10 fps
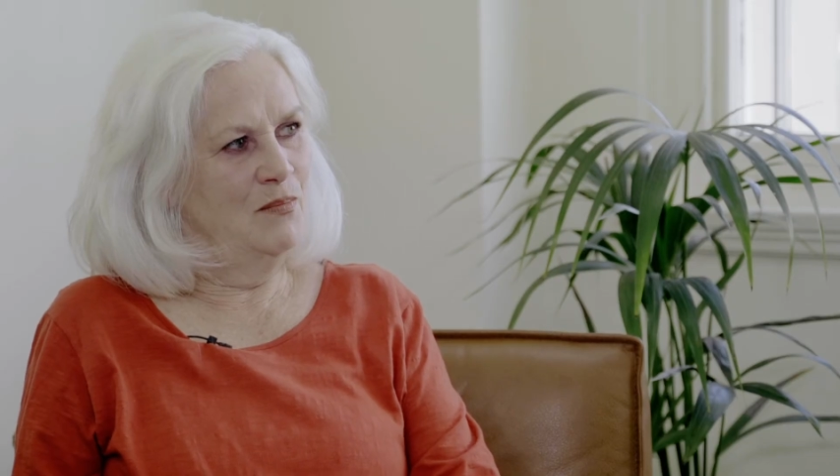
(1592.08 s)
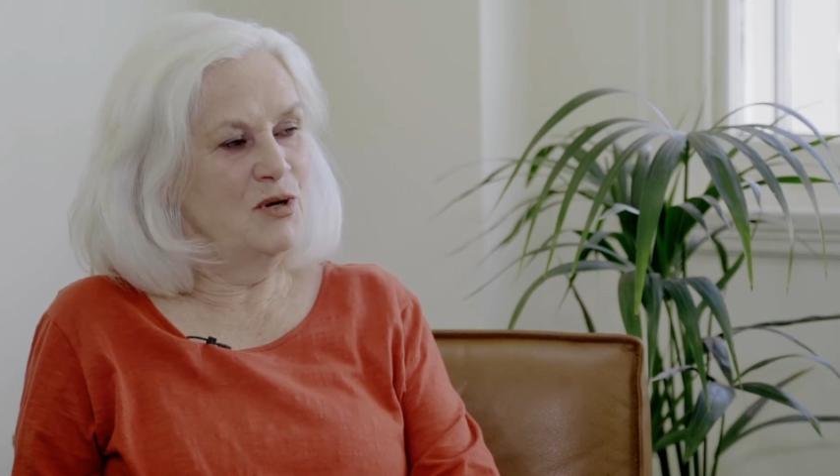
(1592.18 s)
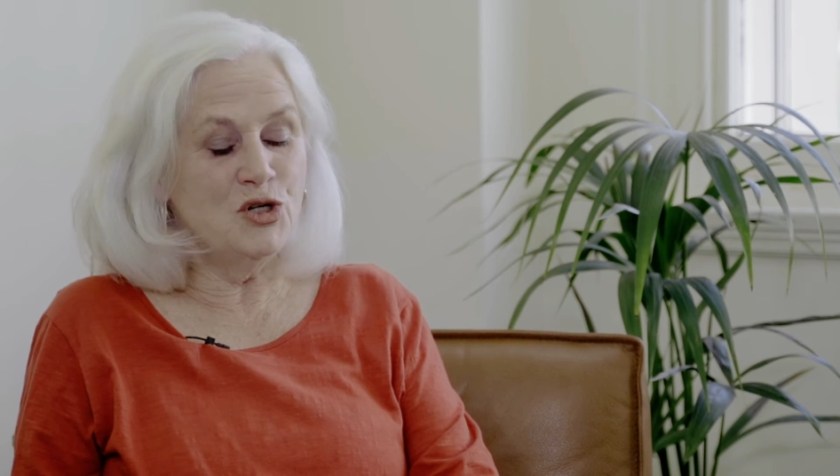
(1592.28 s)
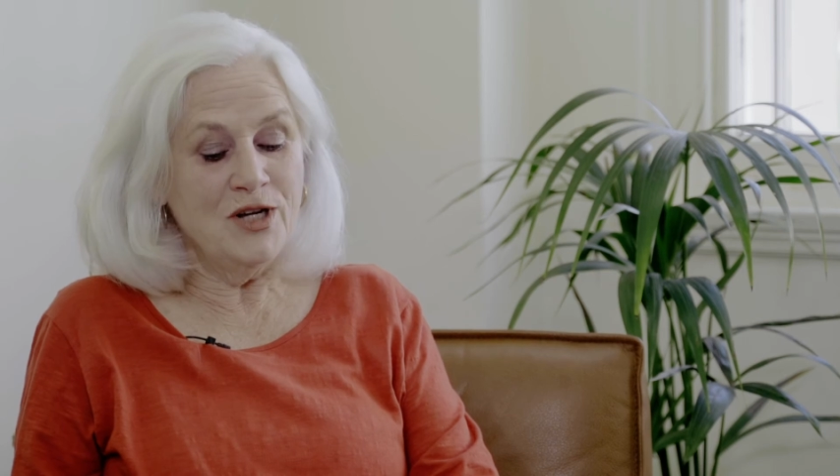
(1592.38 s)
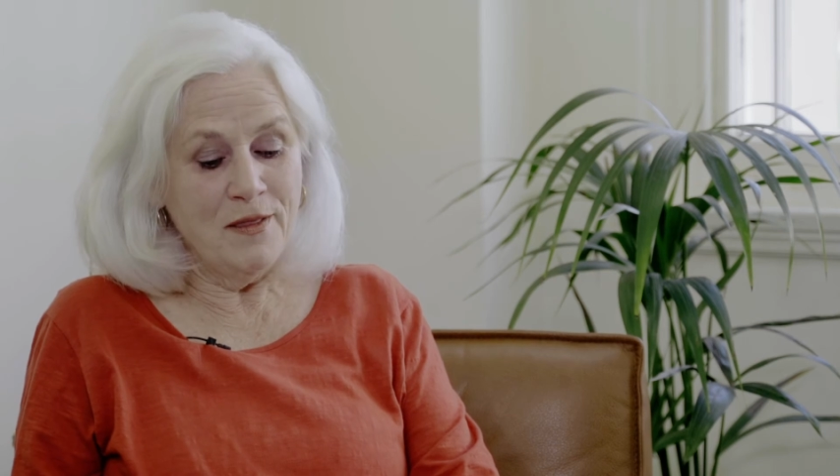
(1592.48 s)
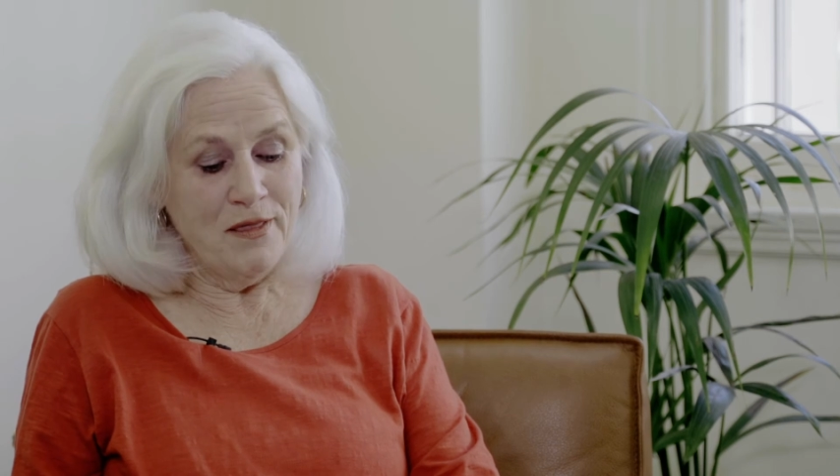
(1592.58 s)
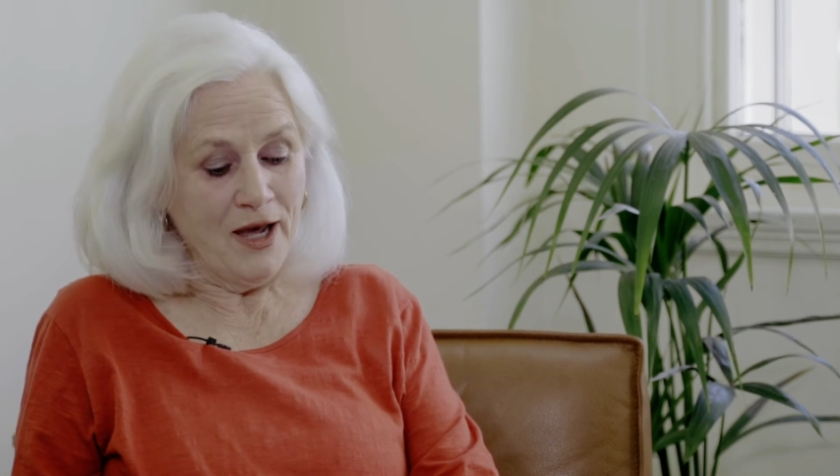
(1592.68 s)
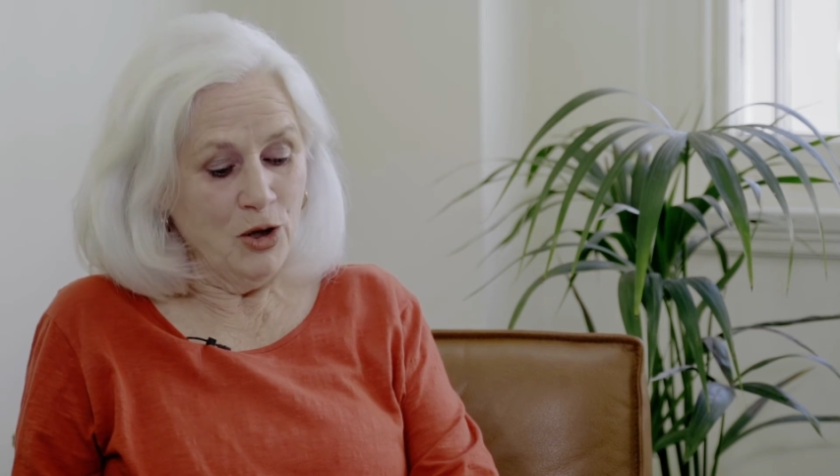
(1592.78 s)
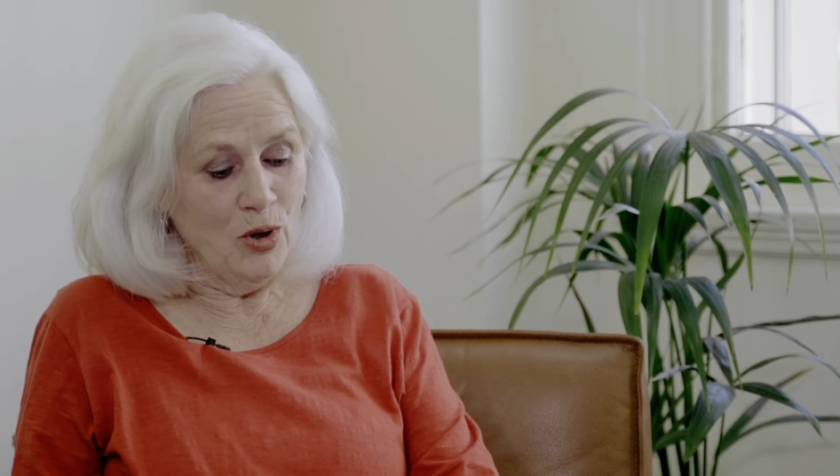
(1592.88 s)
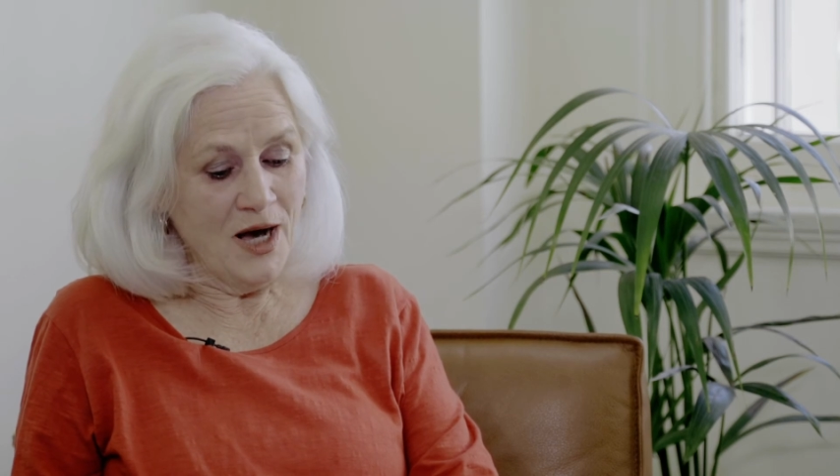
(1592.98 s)
But you did
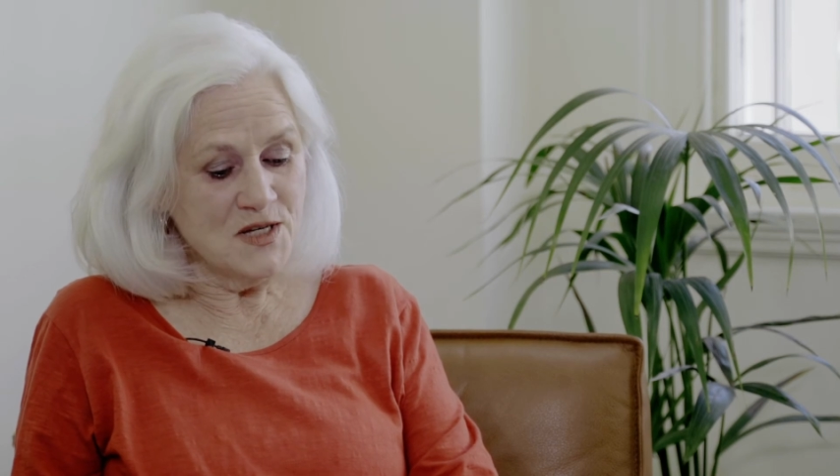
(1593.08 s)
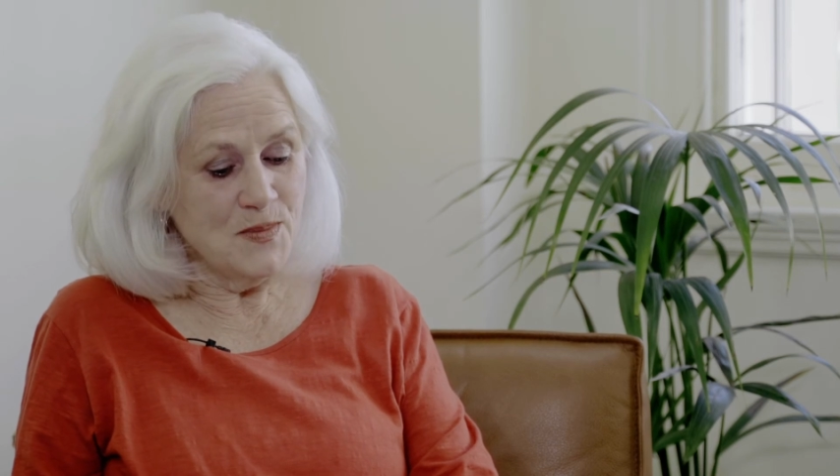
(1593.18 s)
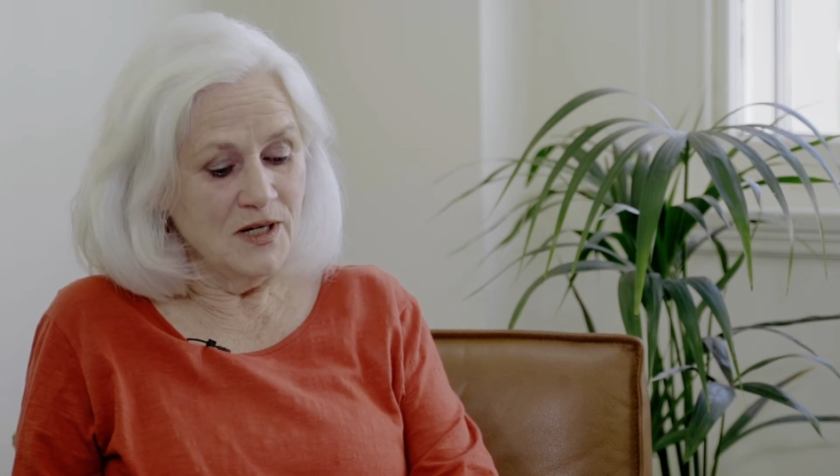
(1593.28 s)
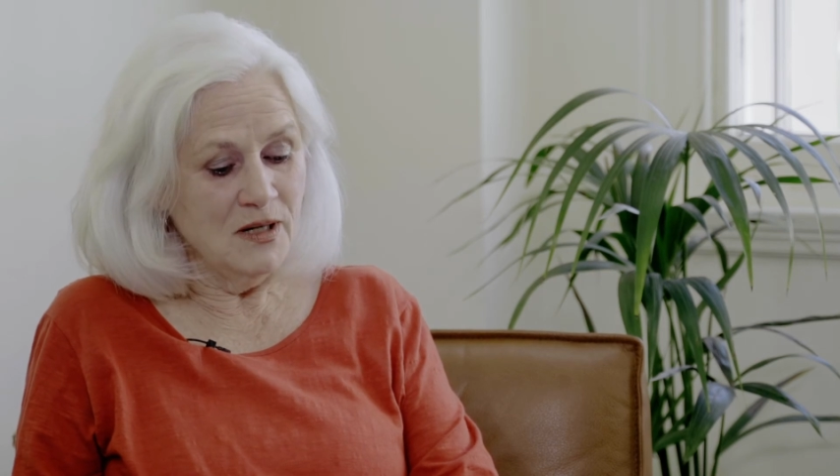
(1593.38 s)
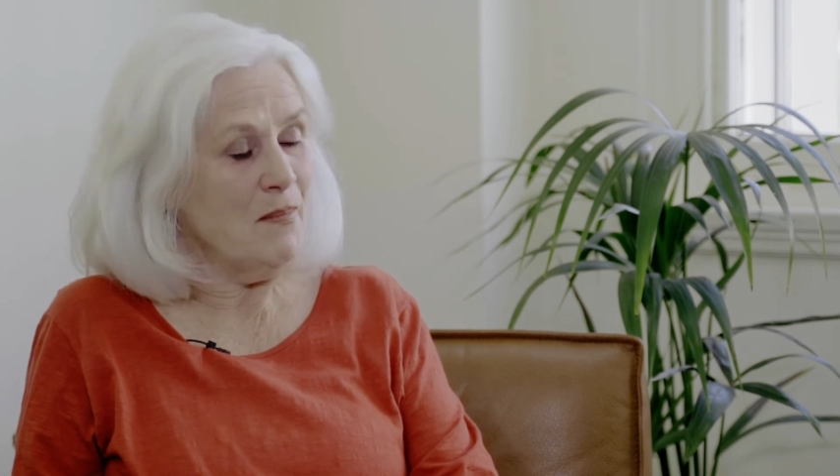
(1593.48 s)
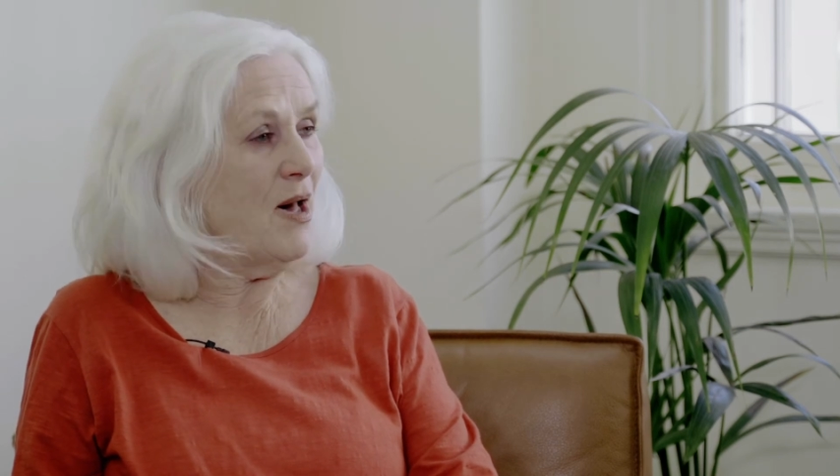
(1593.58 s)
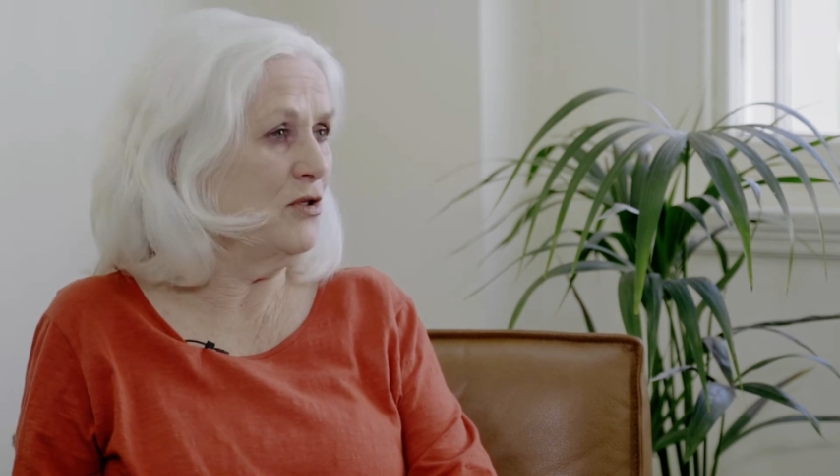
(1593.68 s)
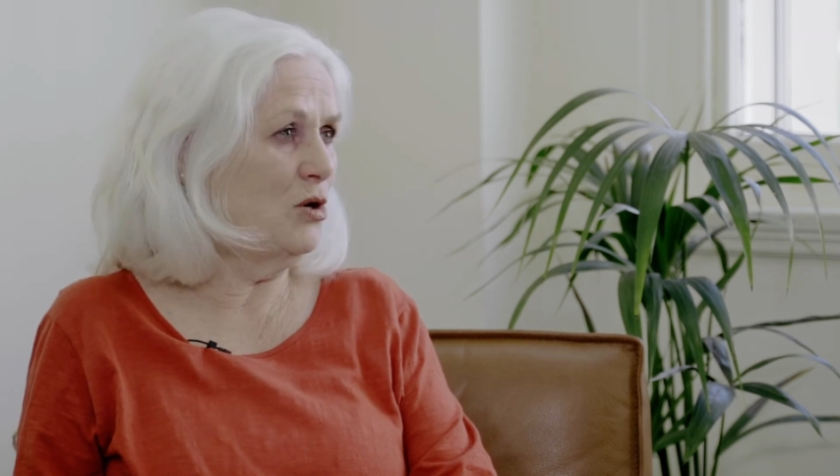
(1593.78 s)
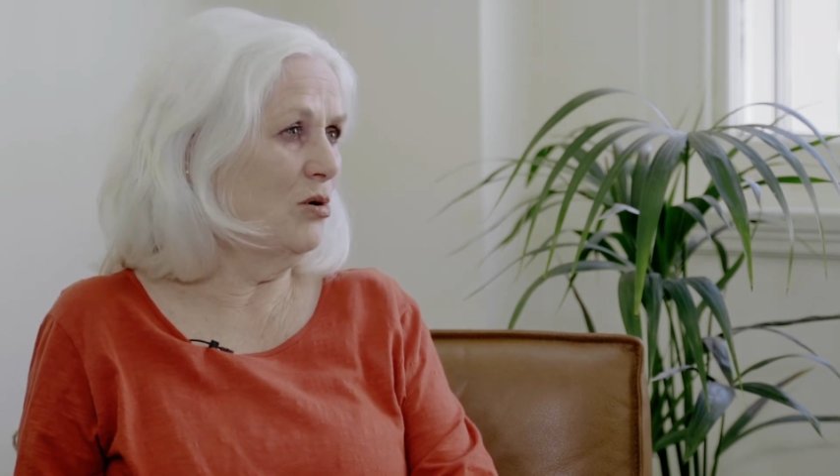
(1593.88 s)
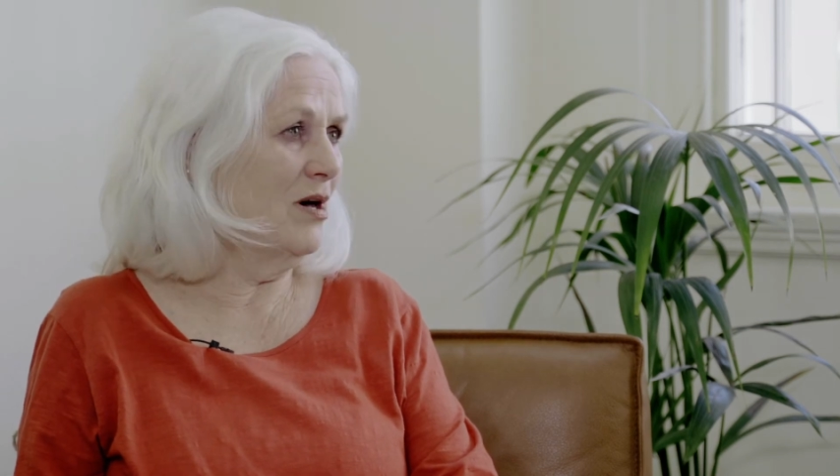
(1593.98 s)
thank your husband,
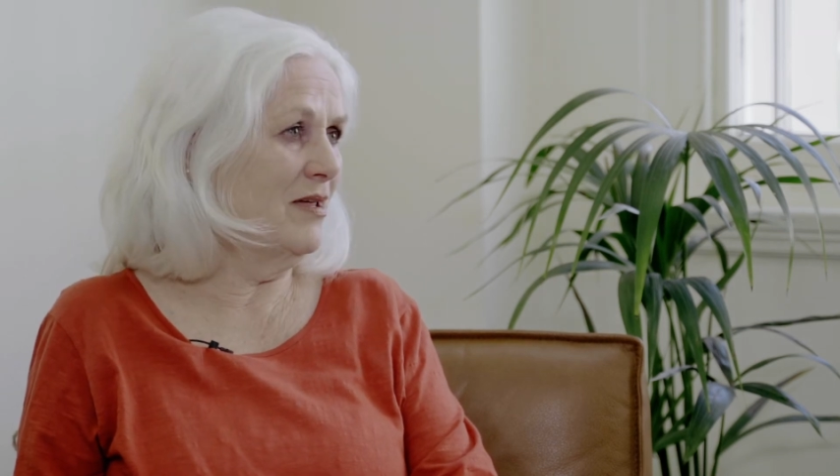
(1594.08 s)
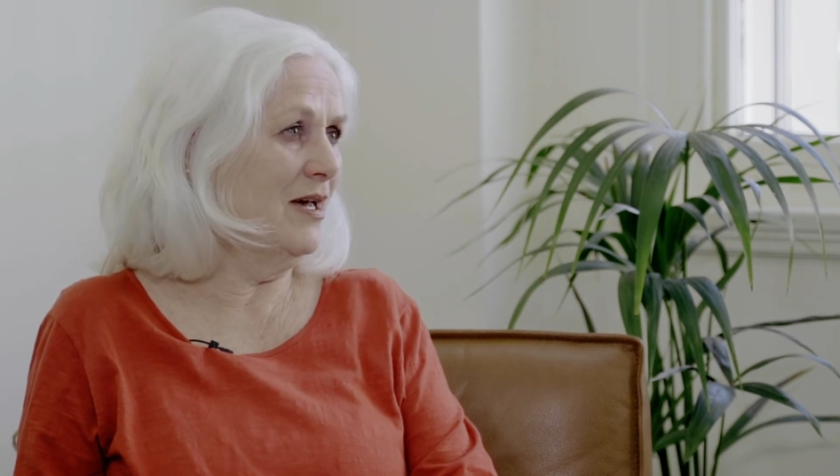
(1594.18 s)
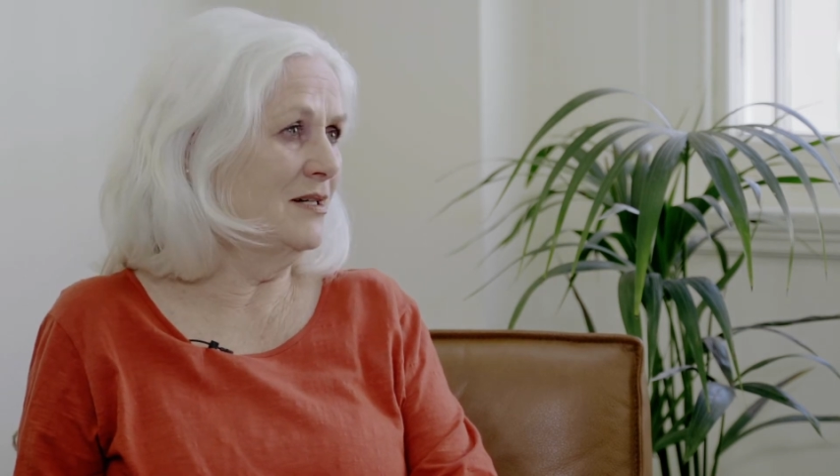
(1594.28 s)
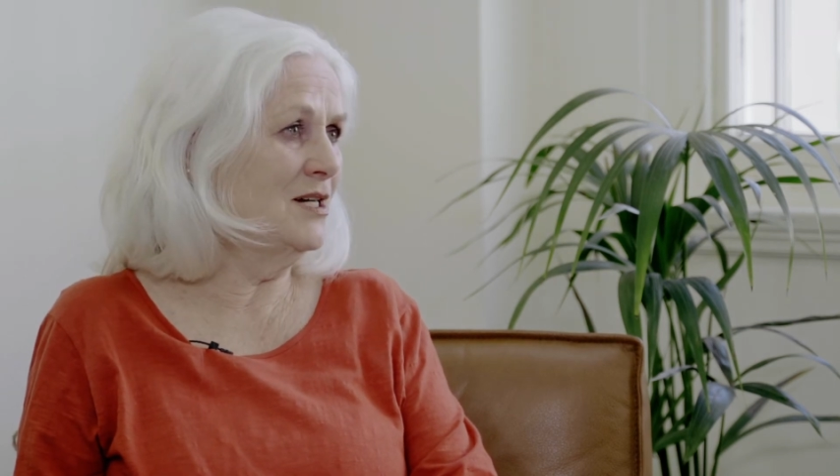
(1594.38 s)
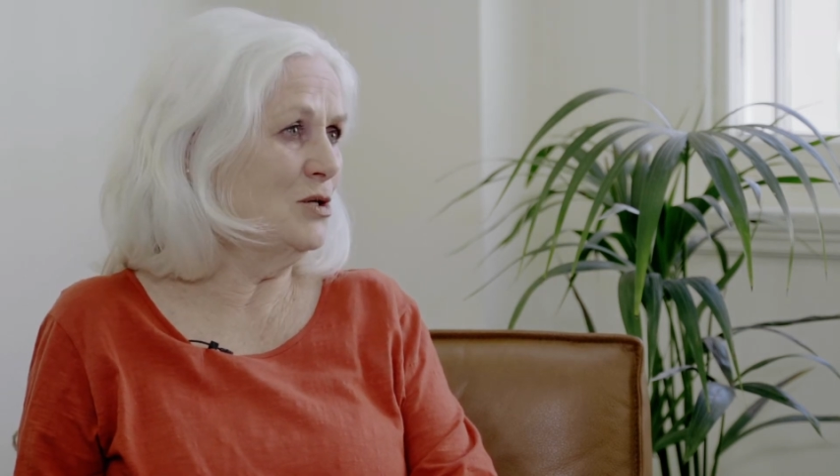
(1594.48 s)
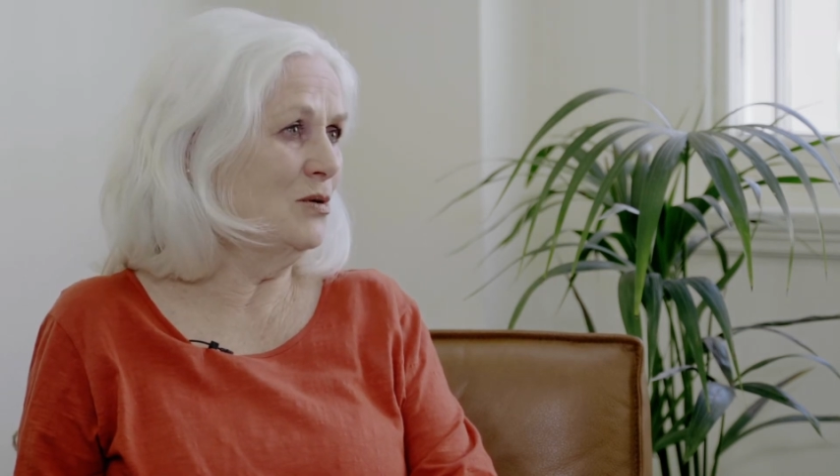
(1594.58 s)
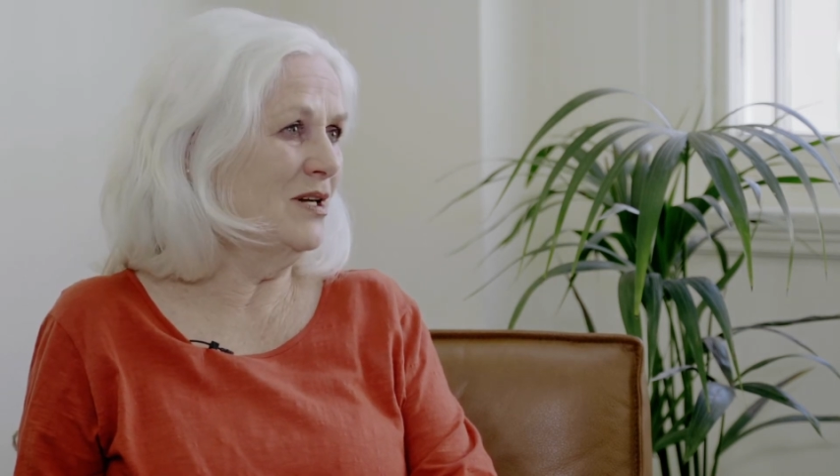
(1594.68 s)
Matthew, I think, didn't you?